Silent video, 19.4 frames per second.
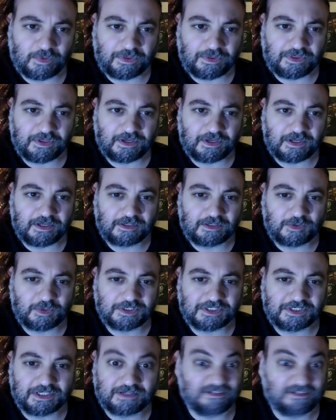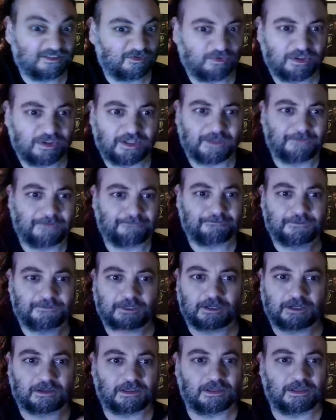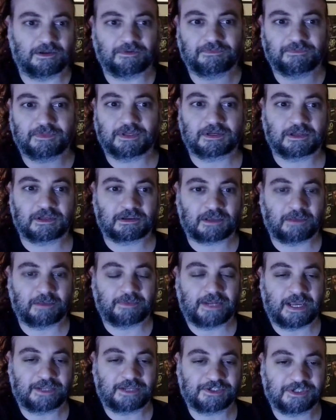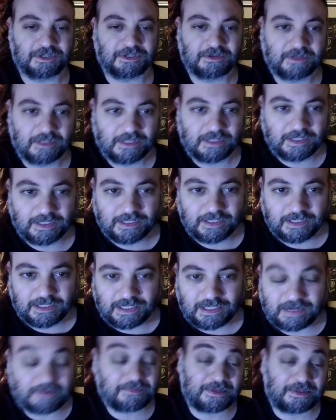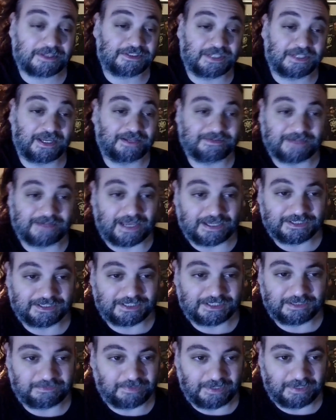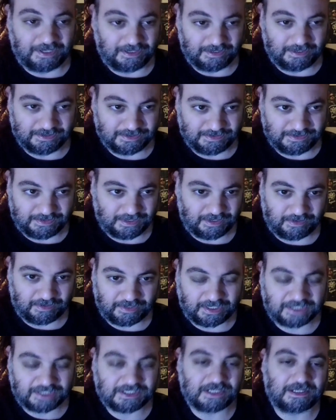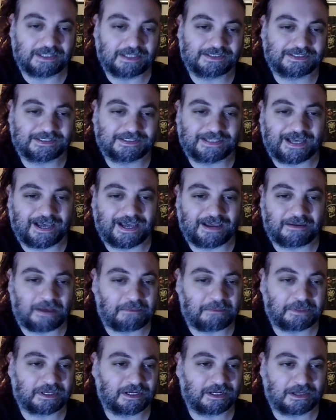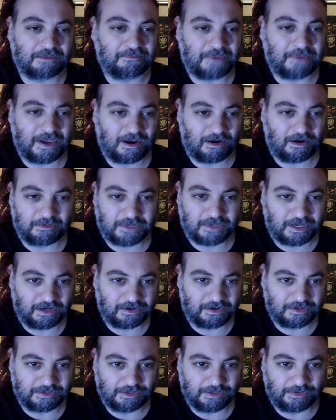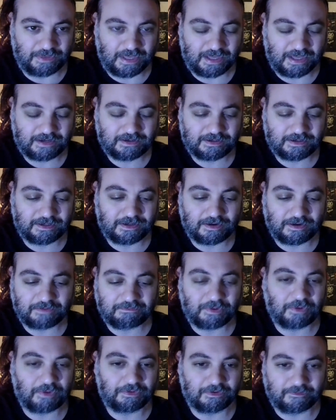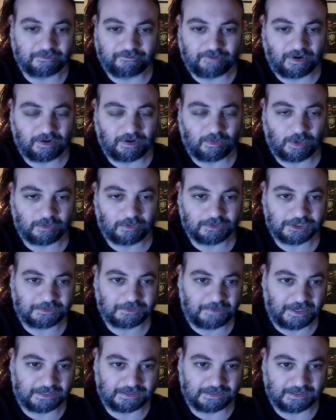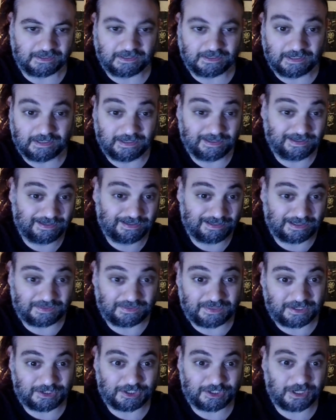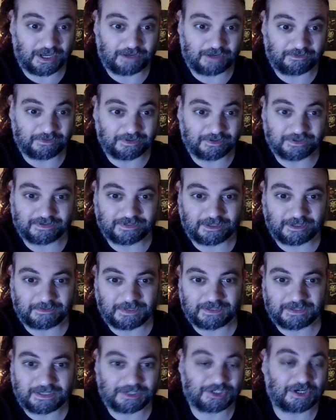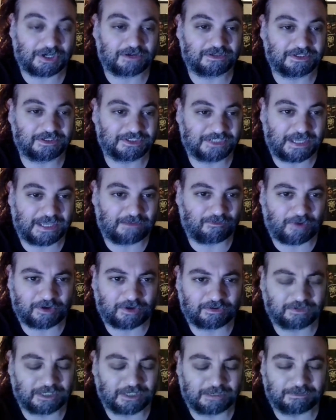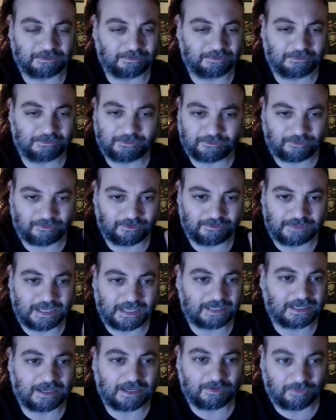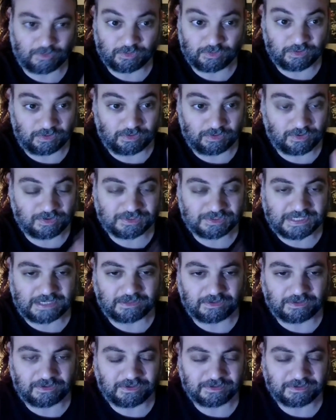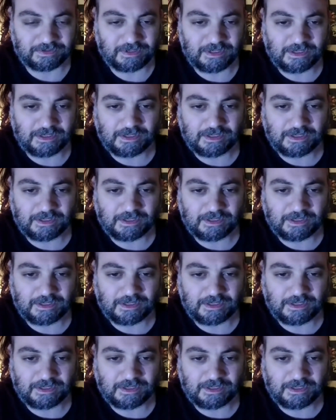with uh, Twisted, it's really you know coming at you and I'm not saying ICP is you know like I said it's I, I'm not going to compare. I'm not here to do that. You know both are very well respected in this genre. I mean they shared the same record label for decade who, who knows how long.